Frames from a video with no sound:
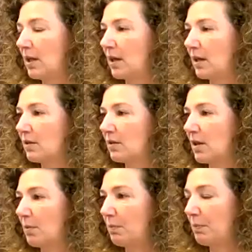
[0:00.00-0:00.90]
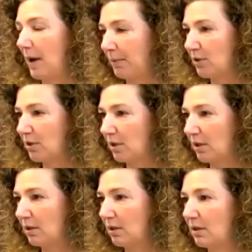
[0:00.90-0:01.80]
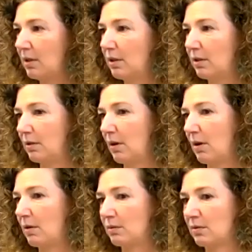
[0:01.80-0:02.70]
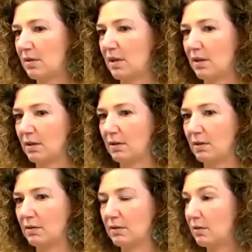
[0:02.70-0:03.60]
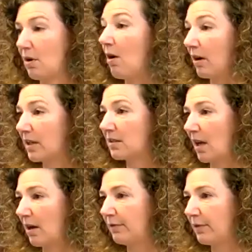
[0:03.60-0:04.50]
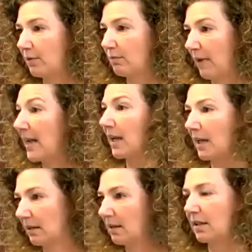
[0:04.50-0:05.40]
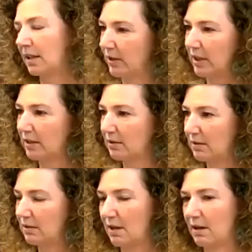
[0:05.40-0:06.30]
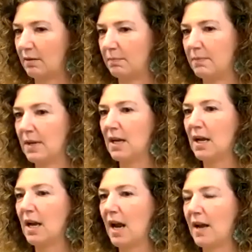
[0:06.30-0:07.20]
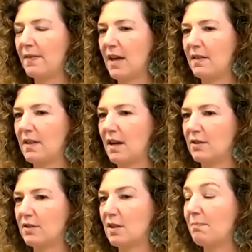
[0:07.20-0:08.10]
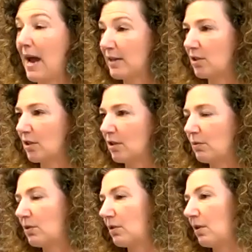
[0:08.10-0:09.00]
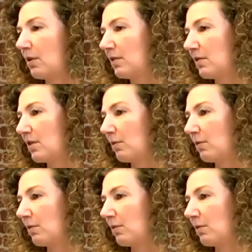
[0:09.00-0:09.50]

there's the publisher who owns the song itself, the writing, the lyrics, and then there's the master, which is the